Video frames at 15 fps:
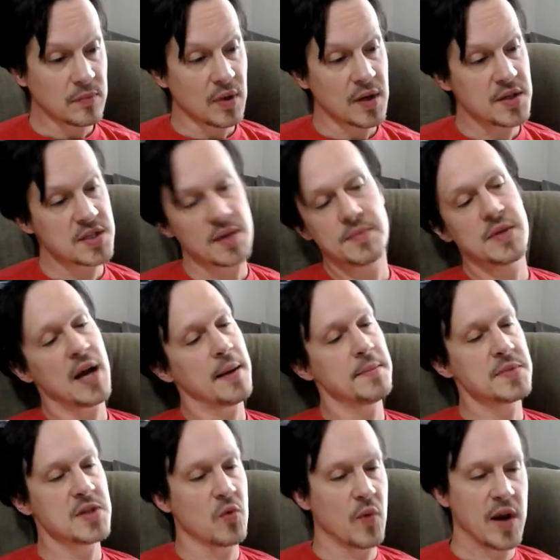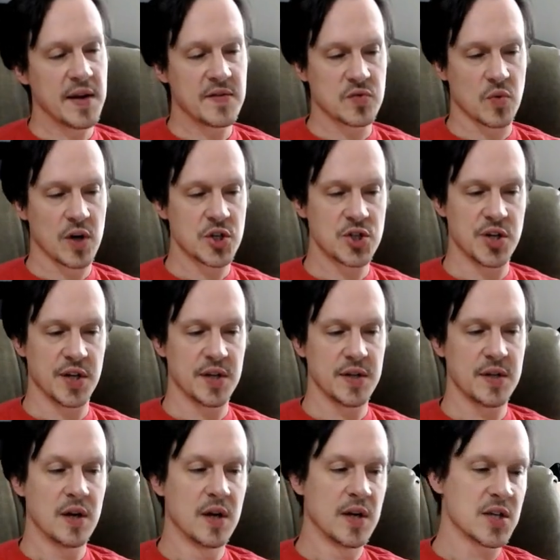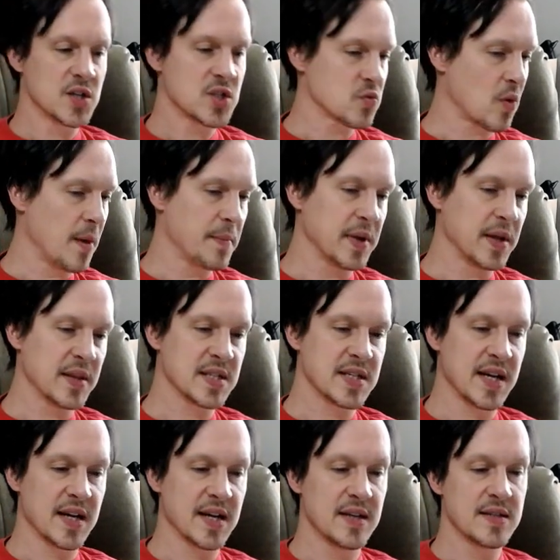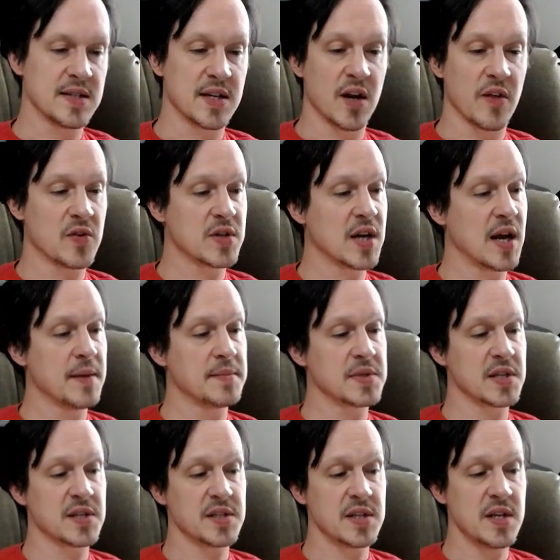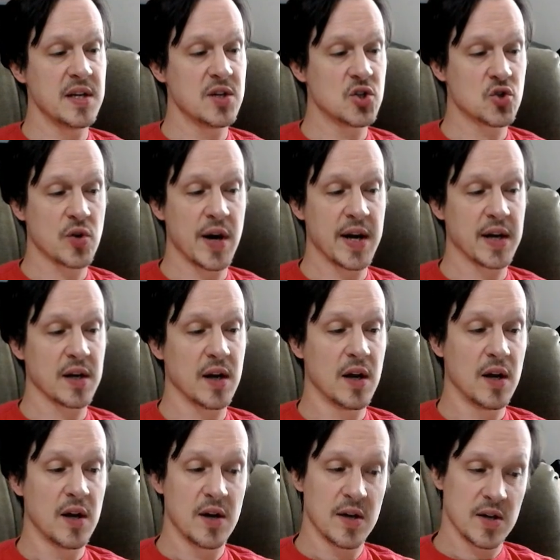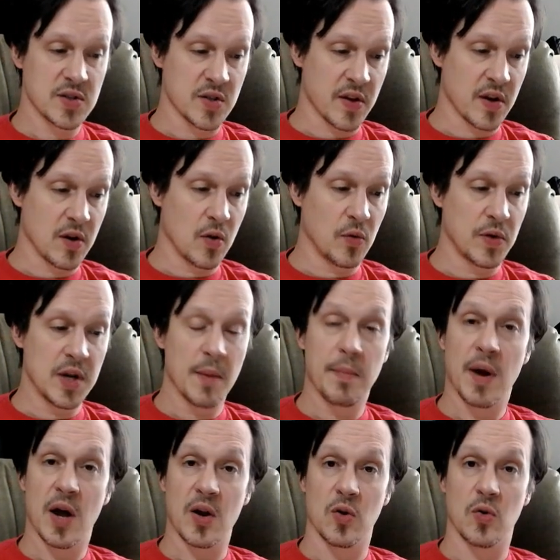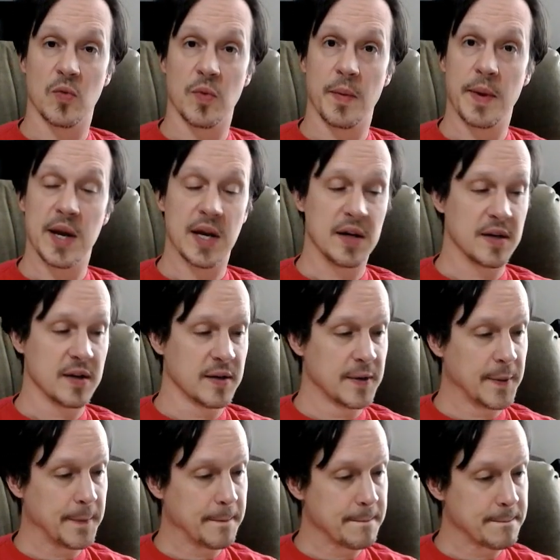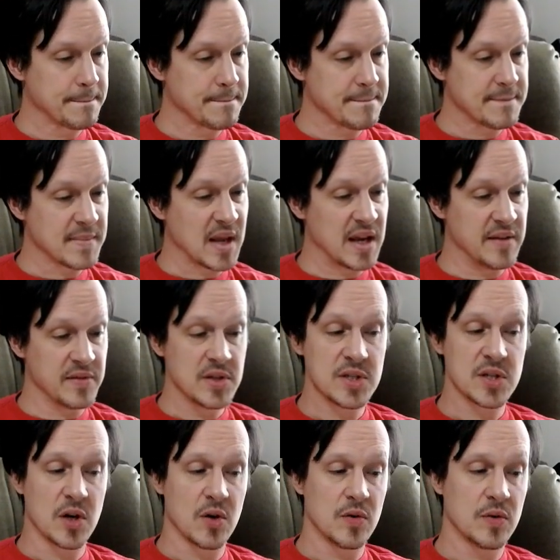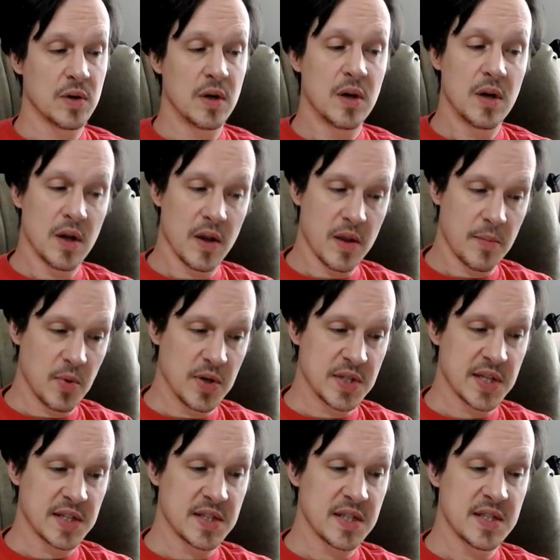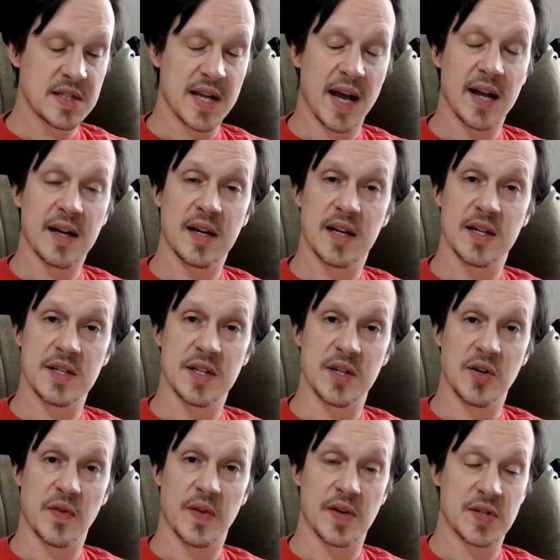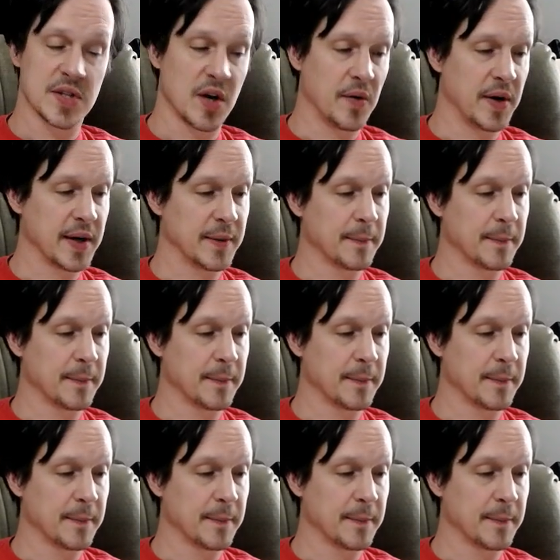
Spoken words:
Sometimes the waves rushed in, swamping the sands, and other times the sea shrank so that only a puddle remained. Even so, the princesses sat and continued their sewing.